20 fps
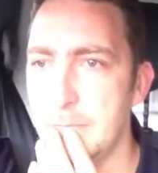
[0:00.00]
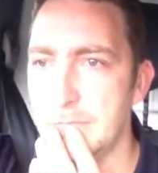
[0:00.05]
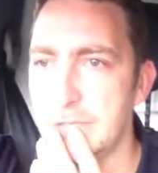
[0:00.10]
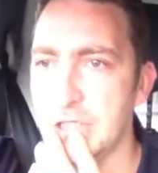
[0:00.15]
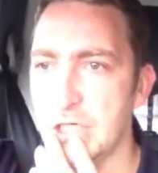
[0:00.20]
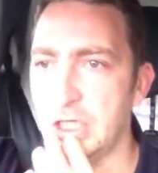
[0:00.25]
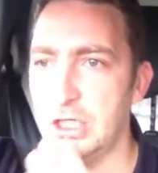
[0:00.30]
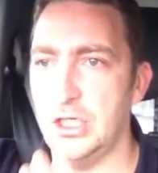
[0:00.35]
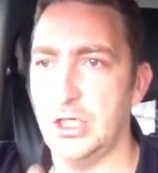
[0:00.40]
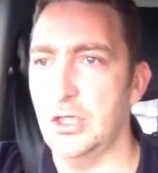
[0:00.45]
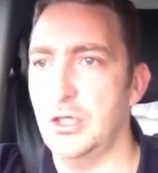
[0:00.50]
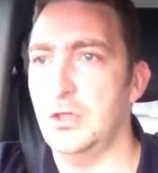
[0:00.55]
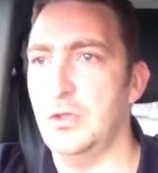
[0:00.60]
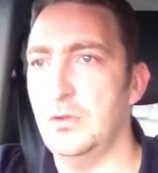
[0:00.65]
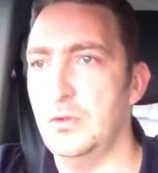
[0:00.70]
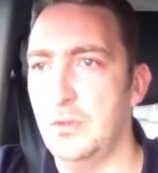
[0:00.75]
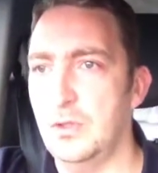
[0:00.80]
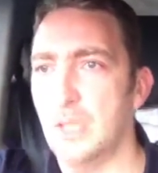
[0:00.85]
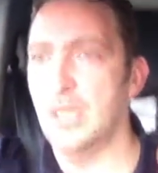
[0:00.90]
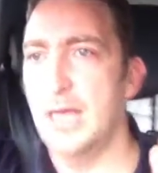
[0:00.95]
So
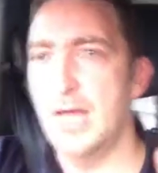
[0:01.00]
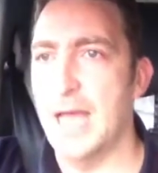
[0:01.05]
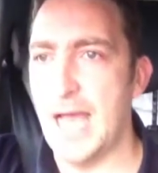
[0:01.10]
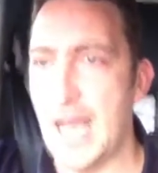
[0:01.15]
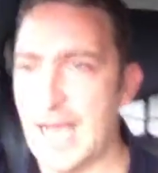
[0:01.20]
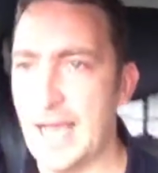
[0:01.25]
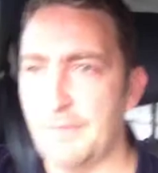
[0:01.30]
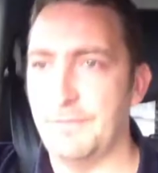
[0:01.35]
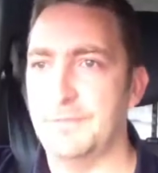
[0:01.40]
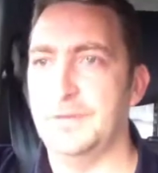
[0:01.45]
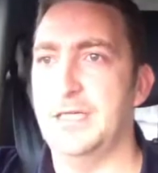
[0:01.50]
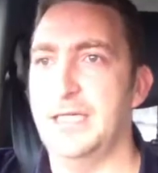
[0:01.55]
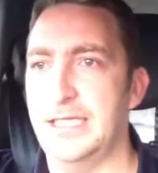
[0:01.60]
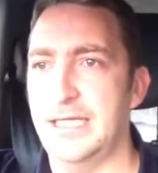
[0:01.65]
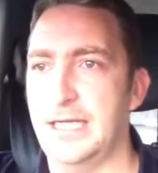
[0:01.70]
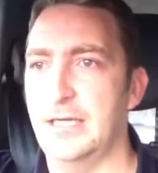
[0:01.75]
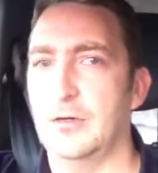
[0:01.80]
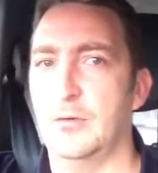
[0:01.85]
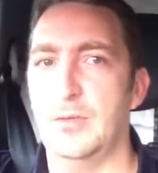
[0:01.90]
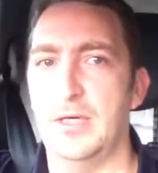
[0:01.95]
you have to
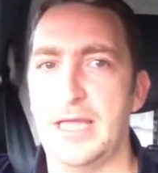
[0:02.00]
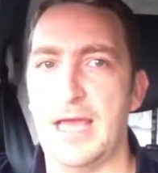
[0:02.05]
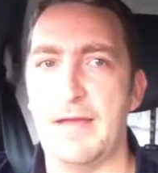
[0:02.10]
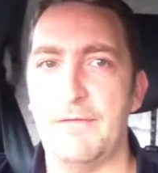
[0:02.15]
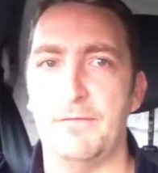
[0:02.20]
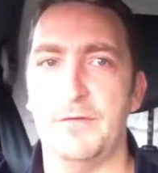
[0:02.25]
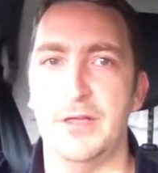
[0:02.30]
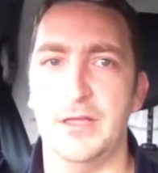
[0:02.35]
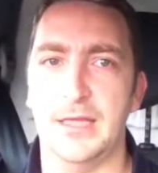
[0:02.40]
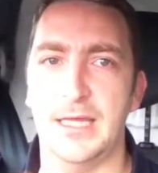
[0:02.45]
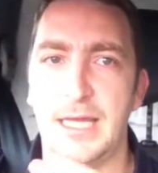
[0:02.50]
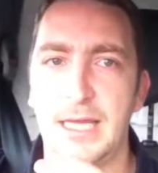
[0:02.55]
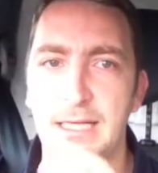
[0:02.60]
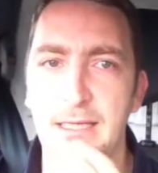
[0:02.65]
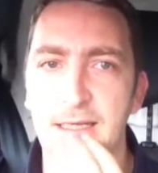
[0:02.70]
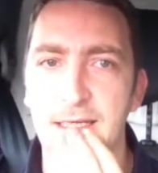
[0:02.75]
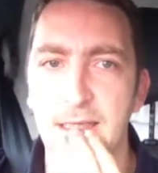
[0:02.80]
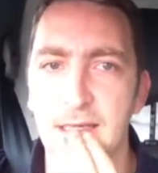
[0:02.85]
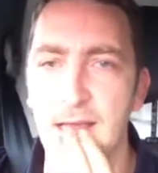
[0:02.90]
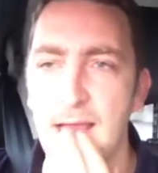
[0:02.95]
deal with
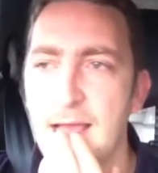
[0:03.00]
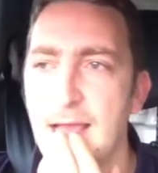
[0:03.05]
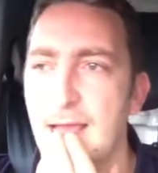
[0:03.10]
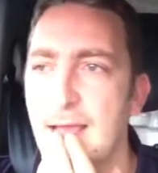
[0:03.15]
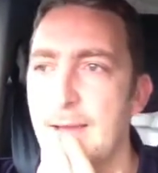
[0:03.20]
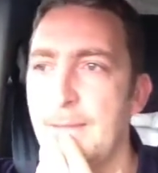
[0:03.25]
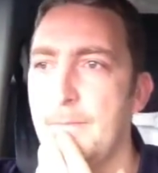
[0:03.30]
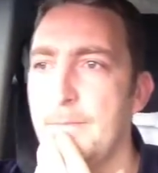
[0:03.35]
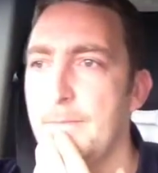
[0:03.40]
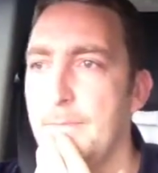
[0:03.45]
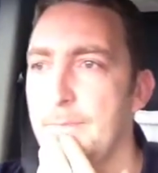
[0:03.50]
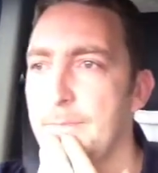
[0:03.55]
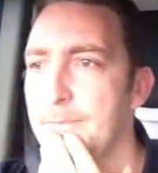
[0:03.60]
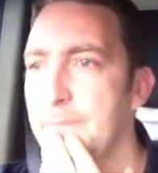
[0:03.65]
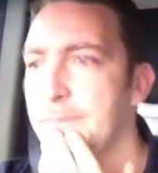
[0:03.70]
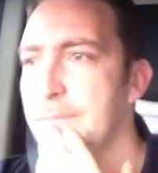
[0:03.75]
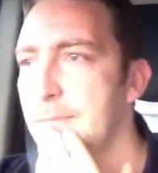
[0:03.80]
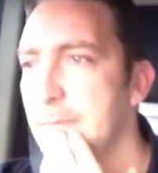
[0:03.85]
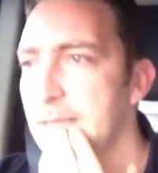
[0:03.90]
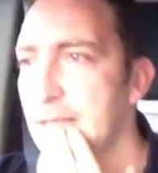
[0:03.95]
everything
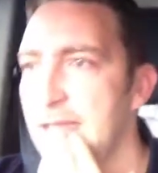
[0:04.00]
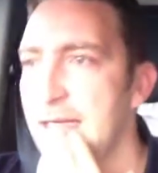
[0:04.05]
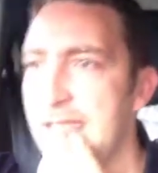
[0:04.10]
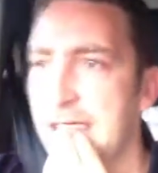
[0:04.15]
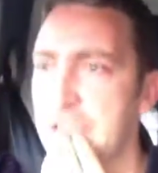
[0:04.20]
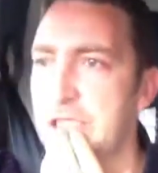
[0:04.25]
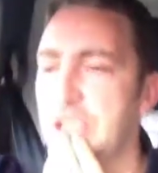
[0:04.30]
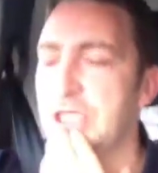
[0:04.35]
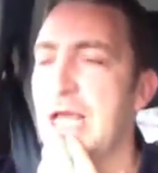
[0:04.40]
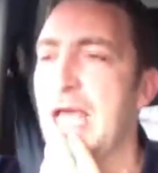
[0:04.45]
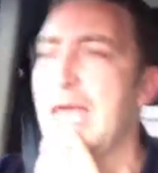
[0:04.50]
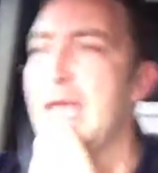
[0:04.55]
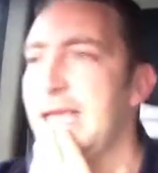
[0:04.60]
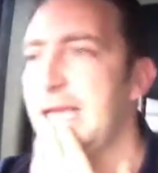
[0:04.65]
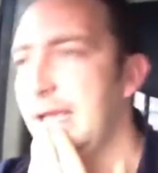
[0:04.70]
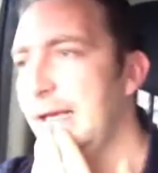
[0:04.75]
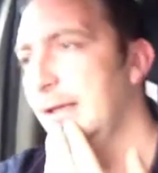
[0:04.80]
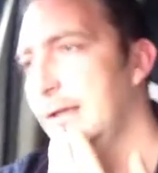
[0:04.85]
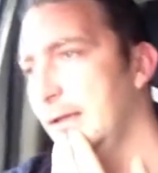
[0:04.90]
each day.